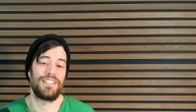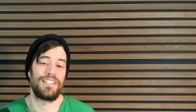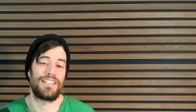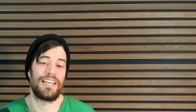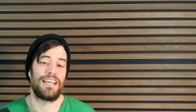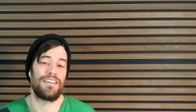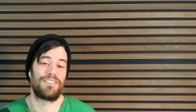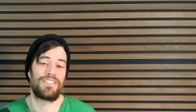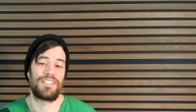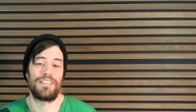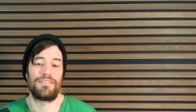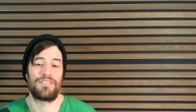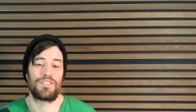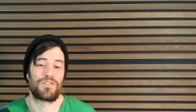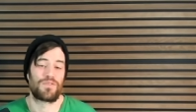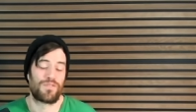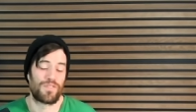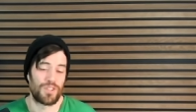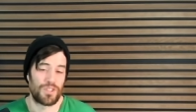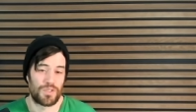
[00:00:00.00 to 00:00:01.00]
Dave Stevens'
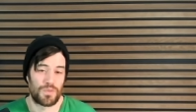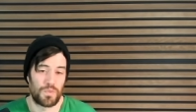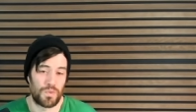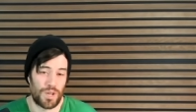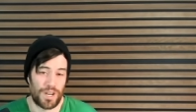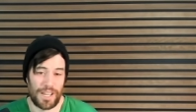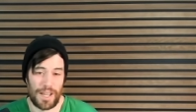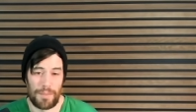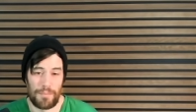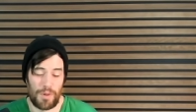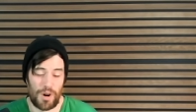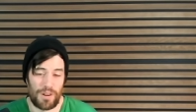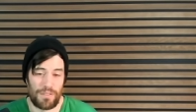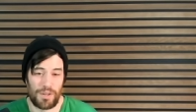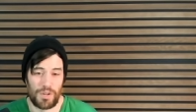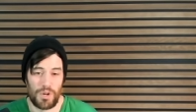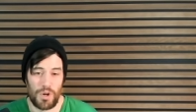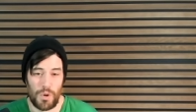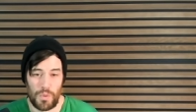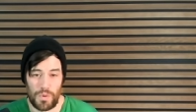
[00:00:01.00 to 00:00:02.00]
first work at Marvel